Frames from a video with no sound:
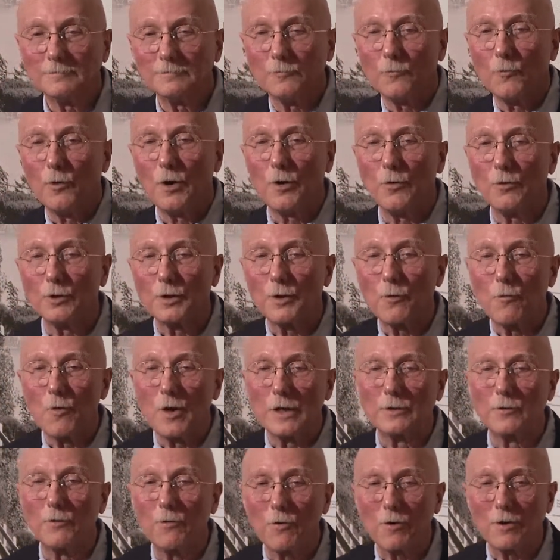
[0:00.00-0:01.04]
only
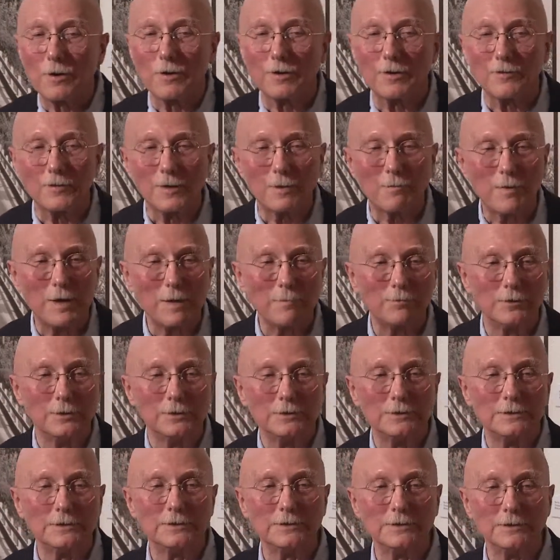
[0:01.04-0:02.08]
one quarter of the
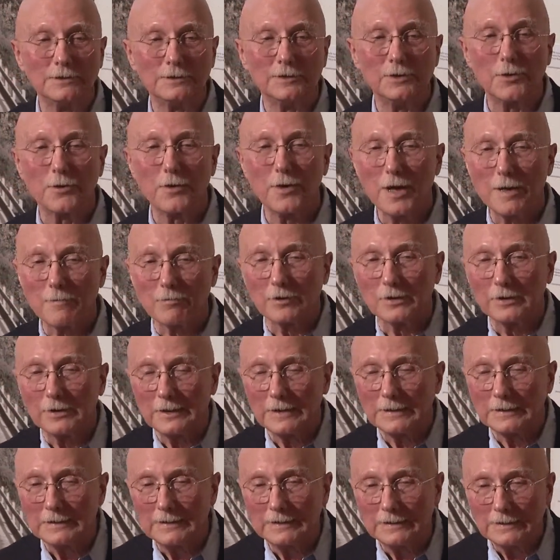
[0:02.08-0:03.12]
people in your
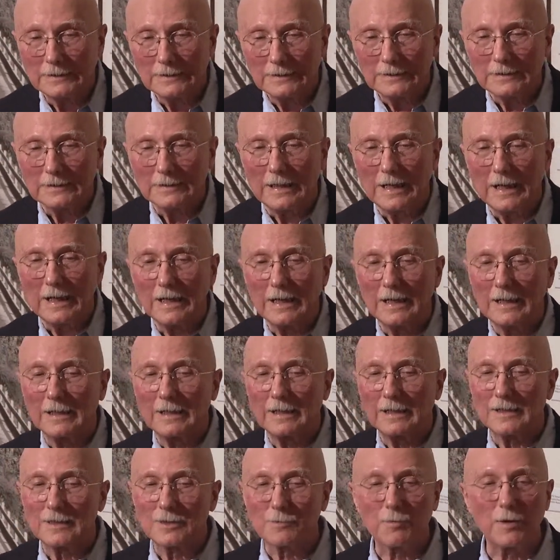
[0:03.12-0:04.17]
neighborhood
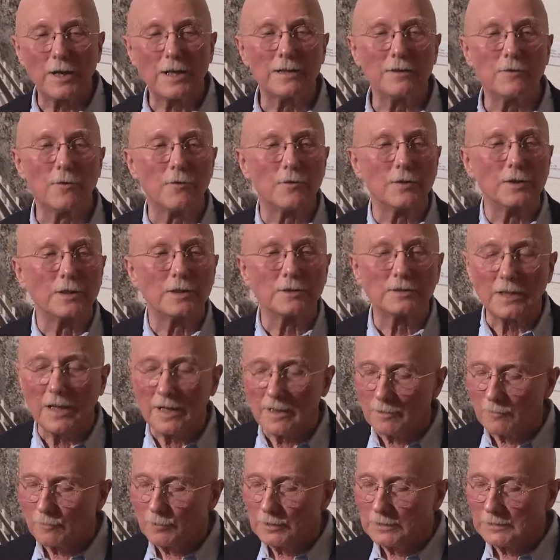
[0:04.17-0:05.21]
uh, spread over the
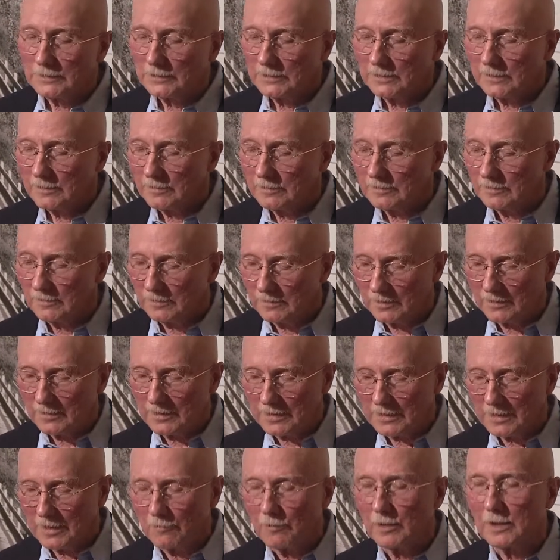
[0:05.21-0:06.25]
entire world, you'd, you'd
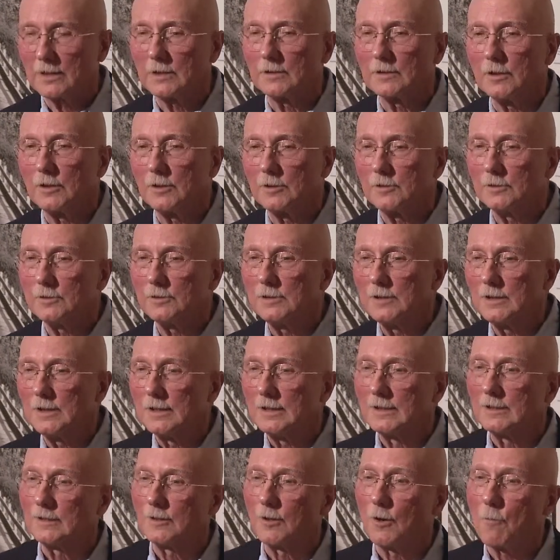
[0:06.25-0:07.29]
see what a low,
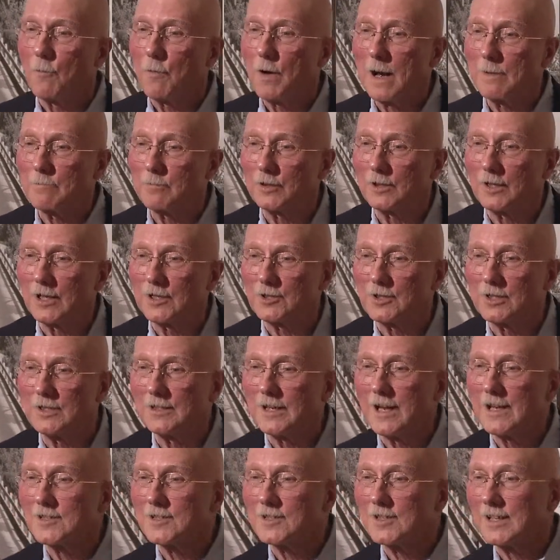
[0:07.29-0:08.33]
low population
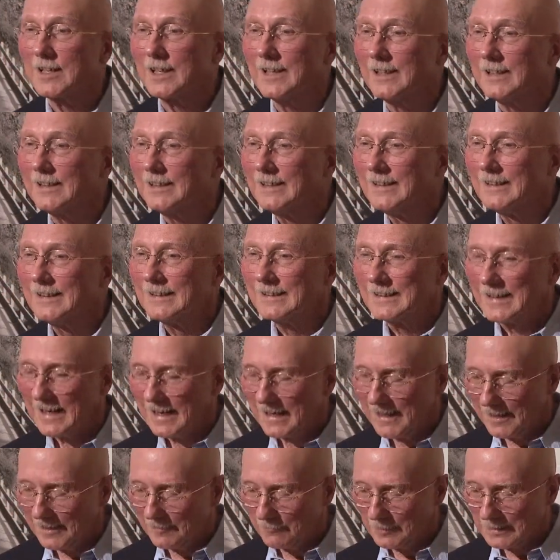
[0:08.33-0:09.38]
density
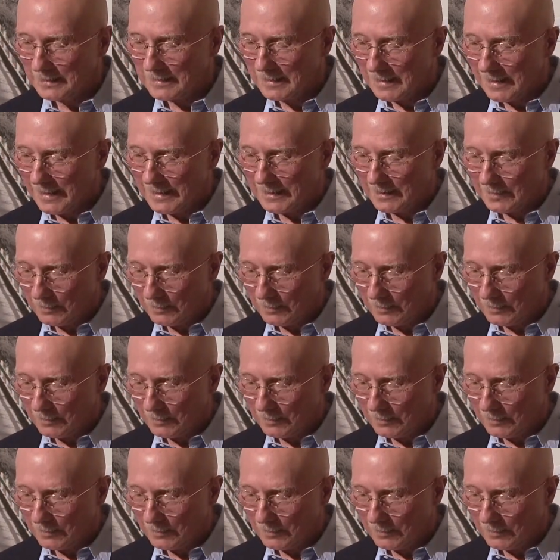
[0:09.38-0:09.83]
Uh, was like